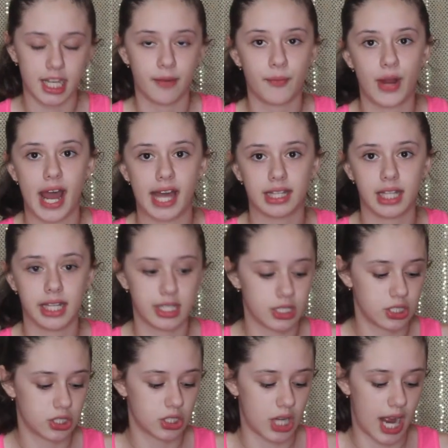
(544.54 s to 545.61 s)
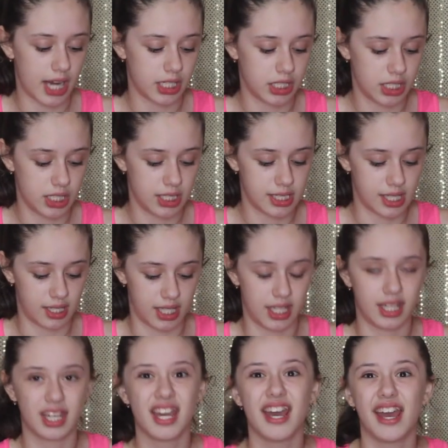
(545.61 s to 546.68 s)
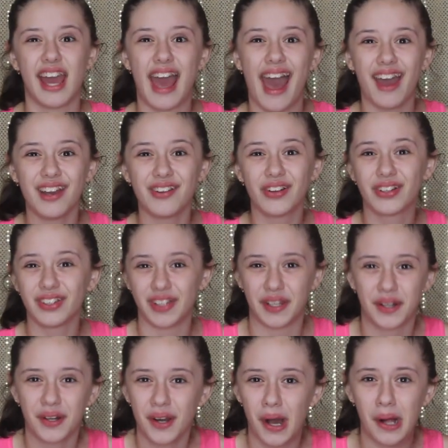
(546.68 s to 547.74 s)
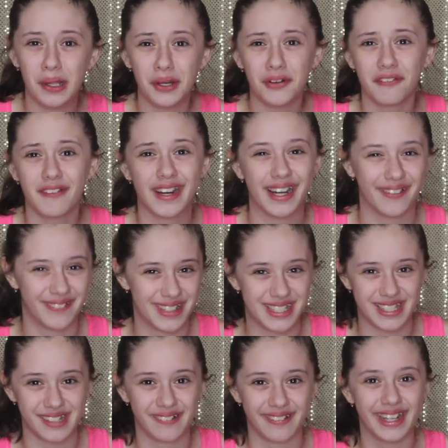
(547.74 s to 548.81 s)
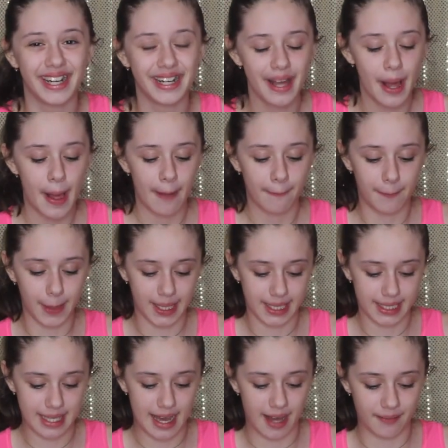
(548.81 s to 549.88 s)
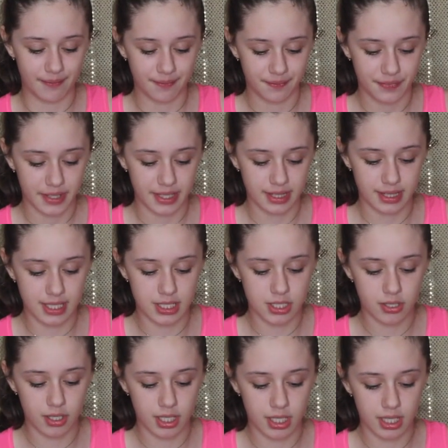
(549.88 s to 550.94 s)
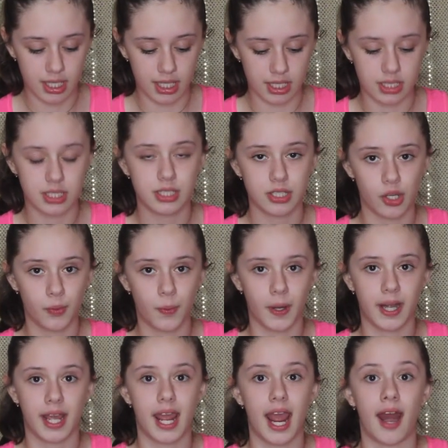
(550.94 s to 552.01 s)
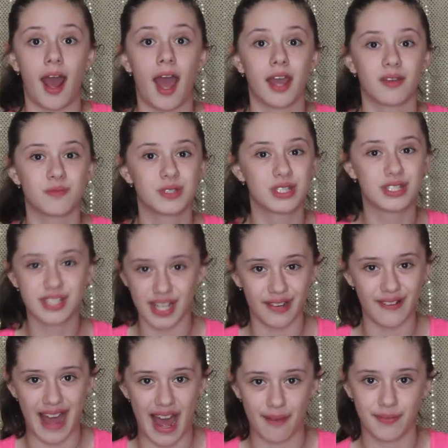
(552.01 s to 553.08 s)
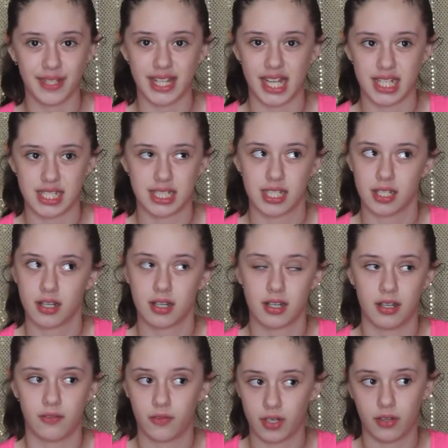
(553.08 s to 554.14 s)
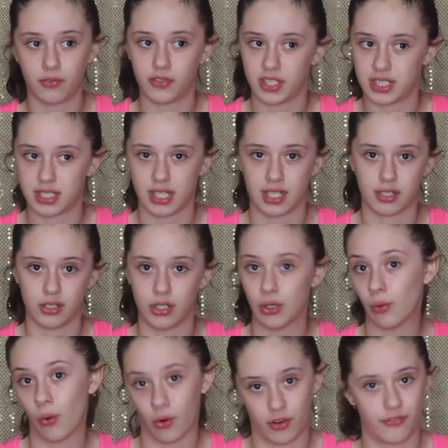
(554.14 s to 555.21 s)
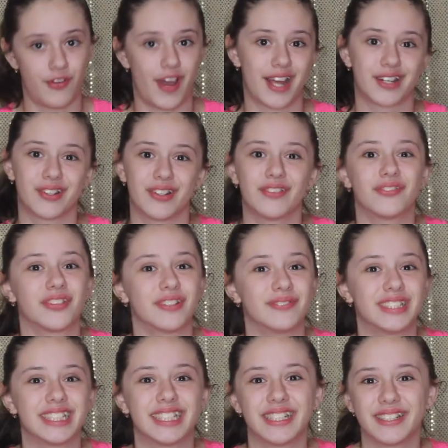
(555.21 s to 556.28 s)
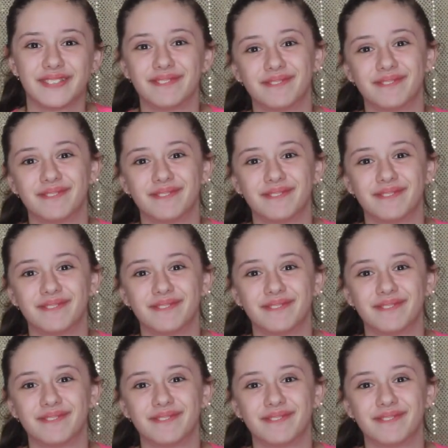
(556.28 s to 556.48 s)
camera had like scratches and like it had glitter all over. It was so weird. But yeah, this one is so pretty and I am so happy that it's here, even if it's like new or factory refurbished.